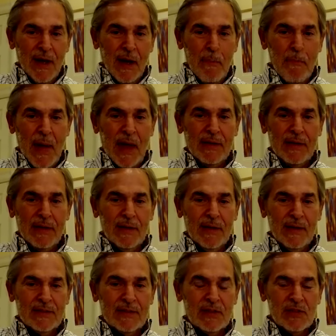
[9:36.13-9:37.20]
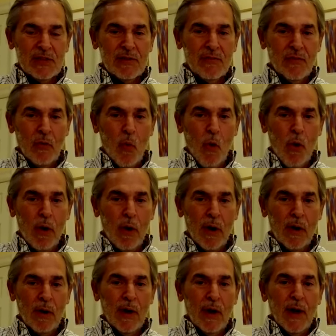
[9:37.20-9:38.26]
abandoned it to civil
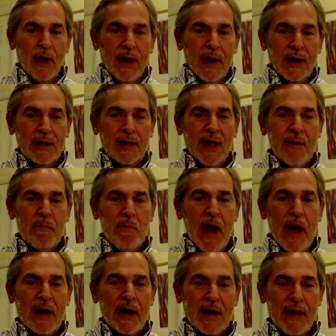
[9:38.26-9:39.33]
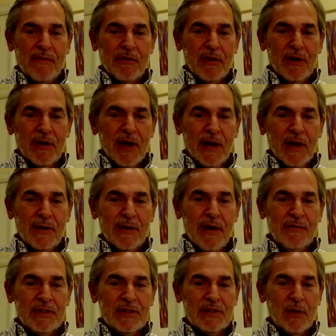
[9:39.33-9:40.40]
war, and came back after 9/11.